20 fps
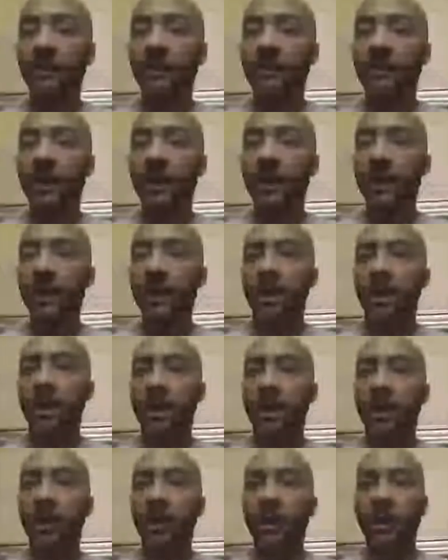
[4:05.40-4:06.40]
the
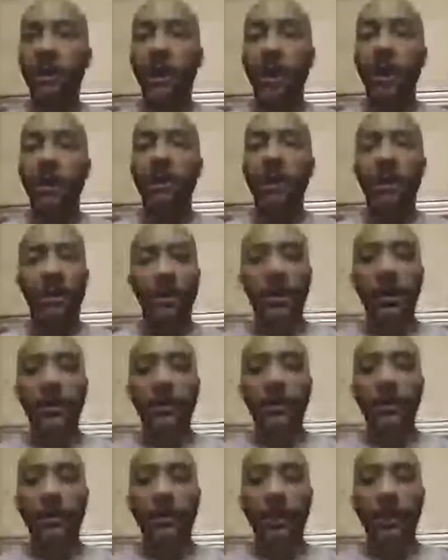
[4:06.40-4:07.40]
requirement. You get
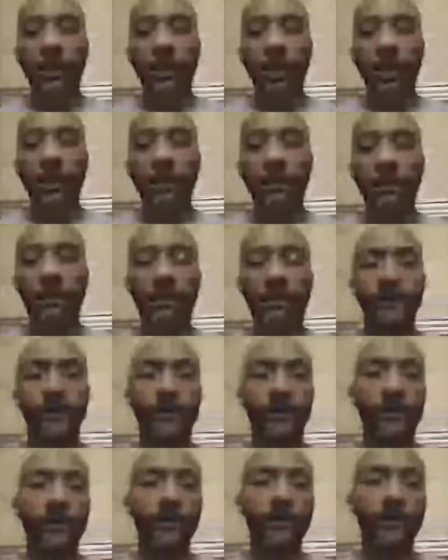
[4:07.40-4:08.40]
your degree.
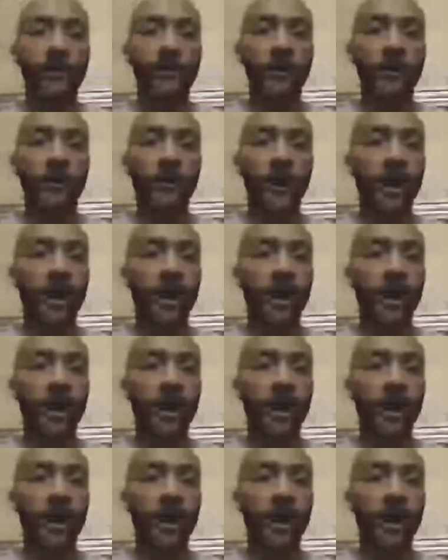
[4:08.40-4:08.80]
In a